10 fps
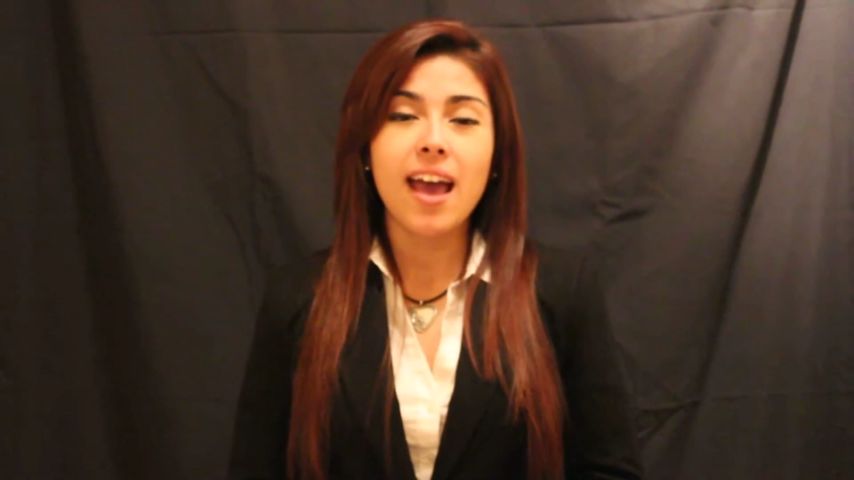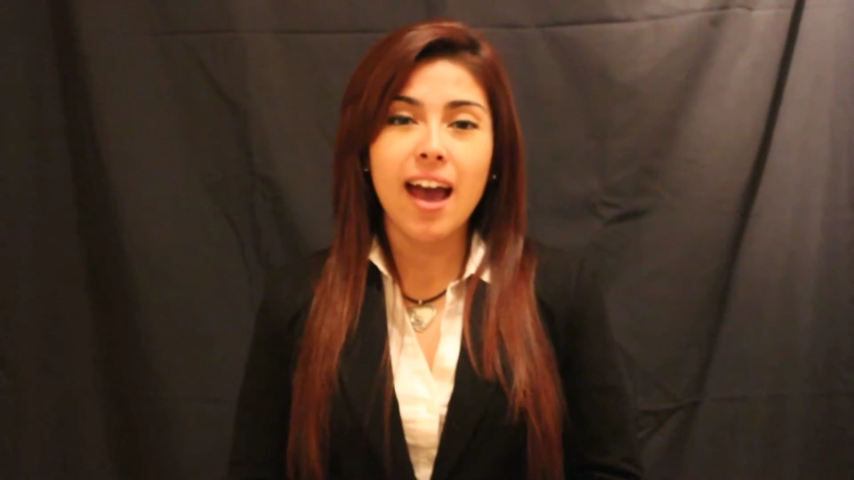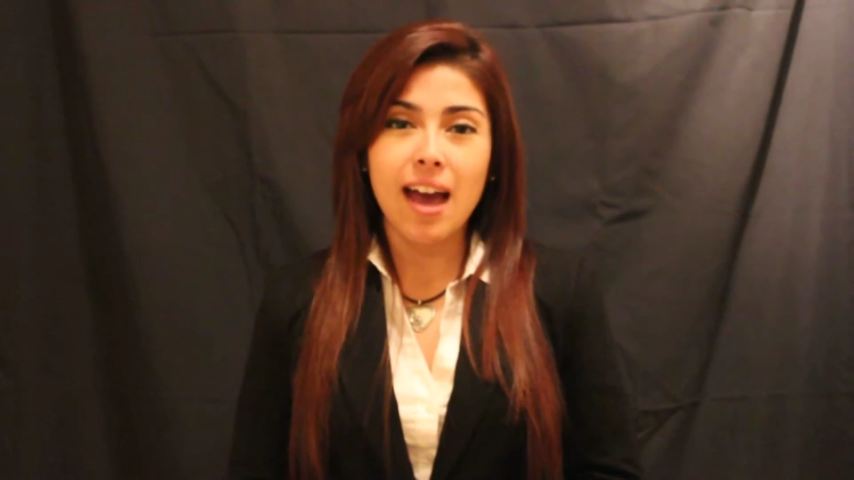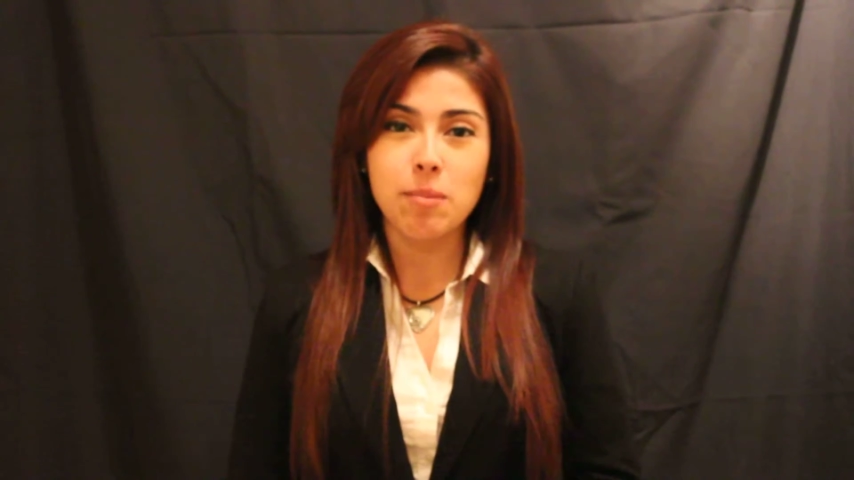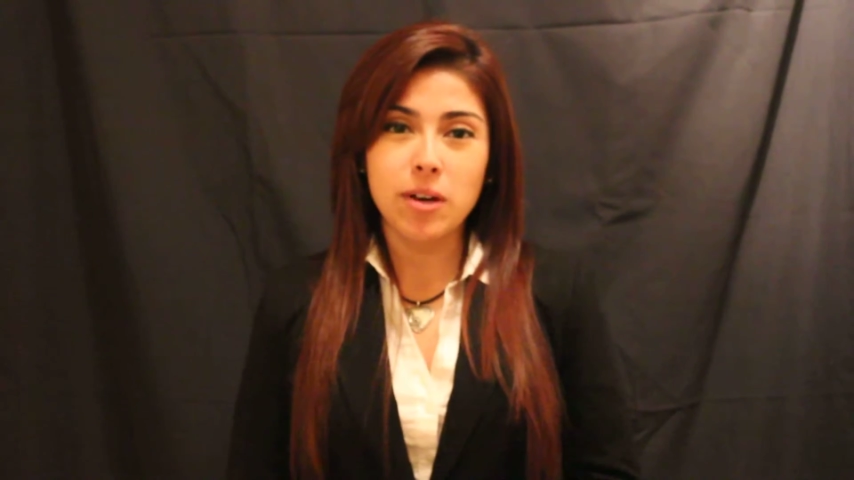
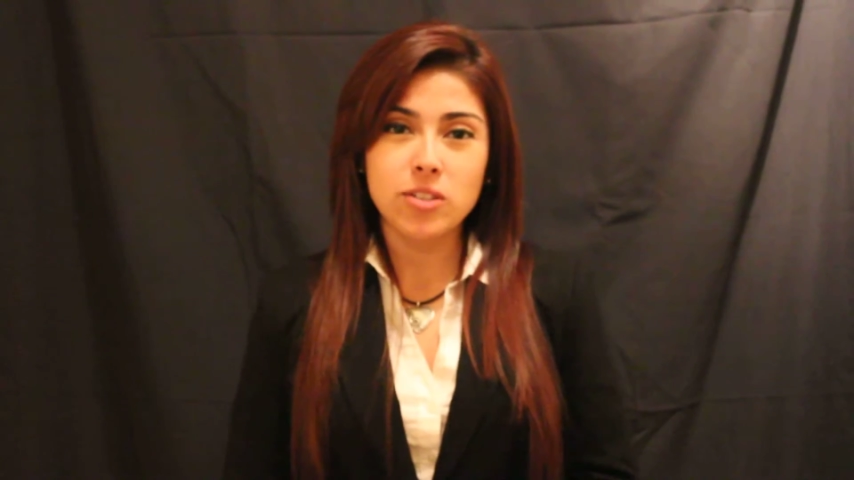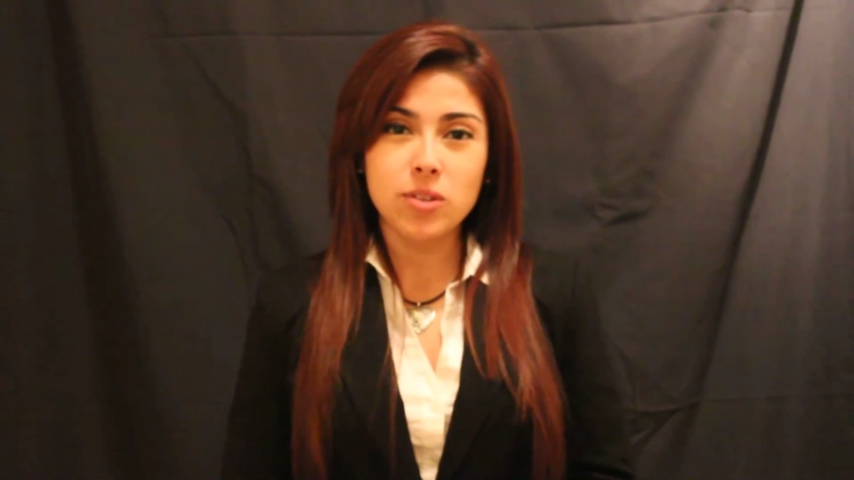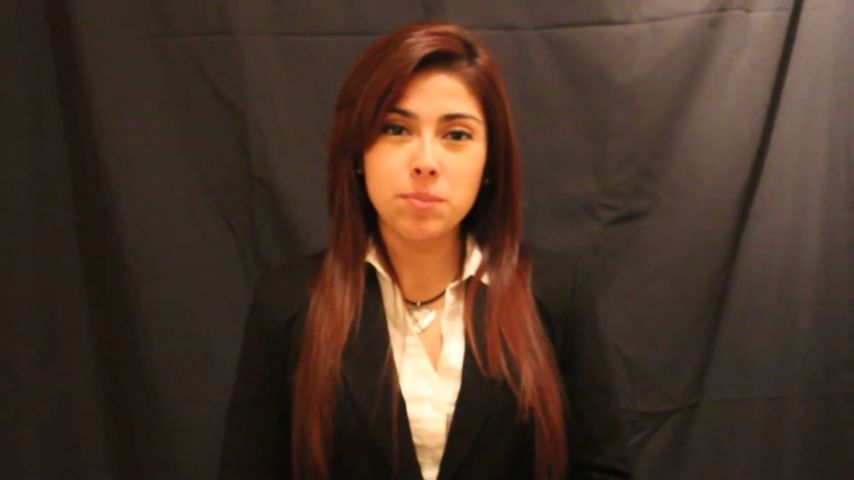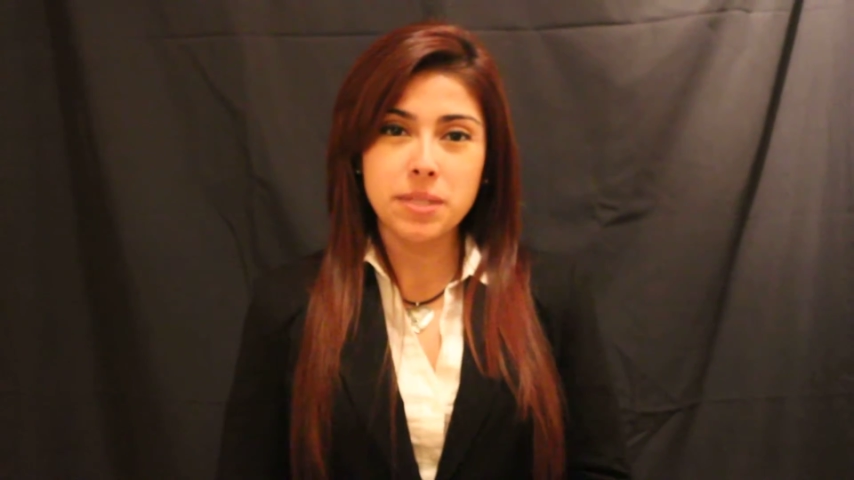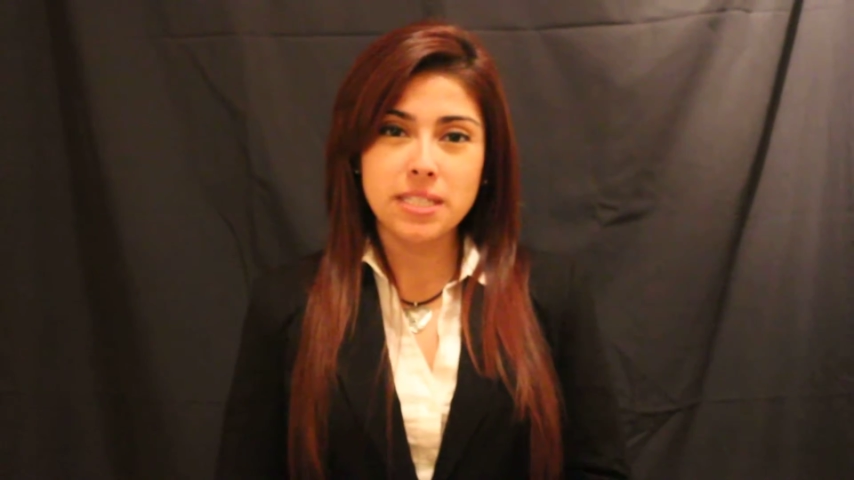I am
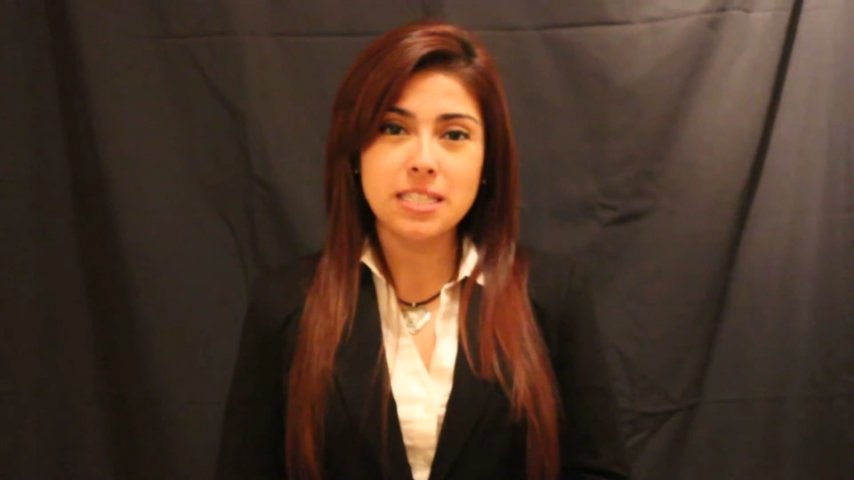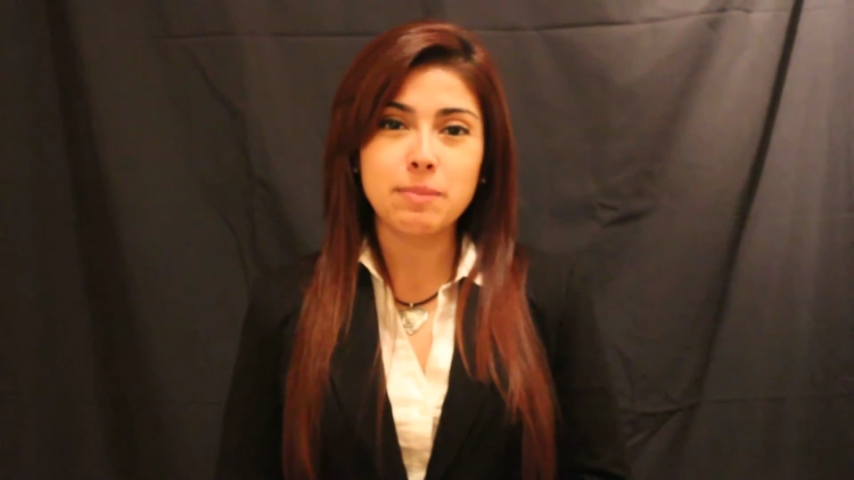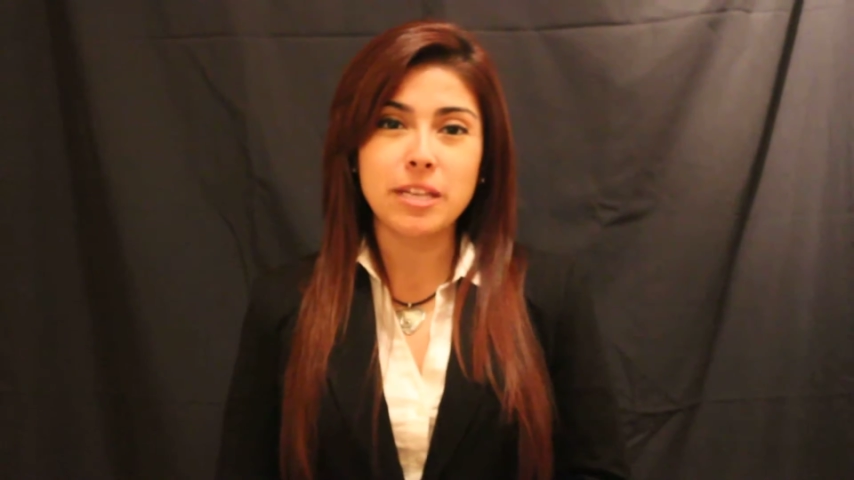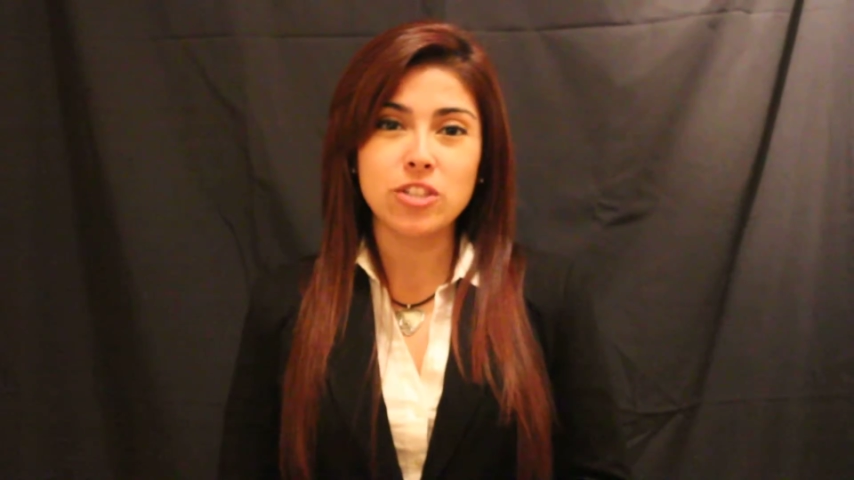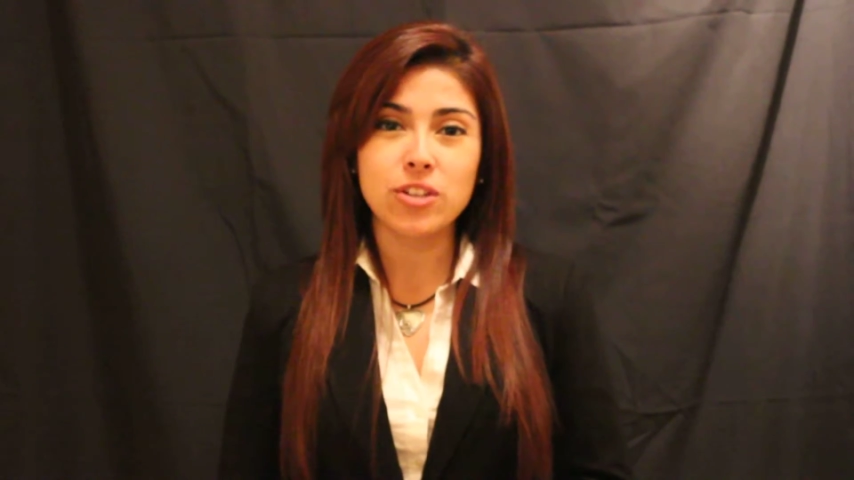also a business
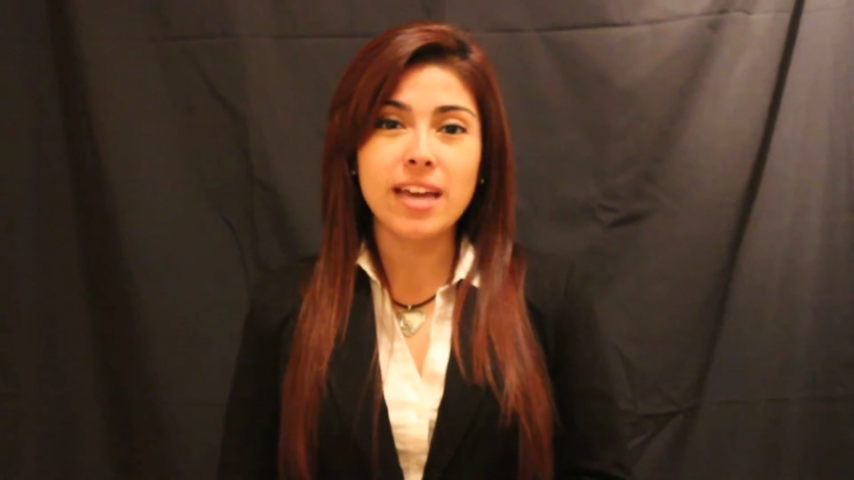major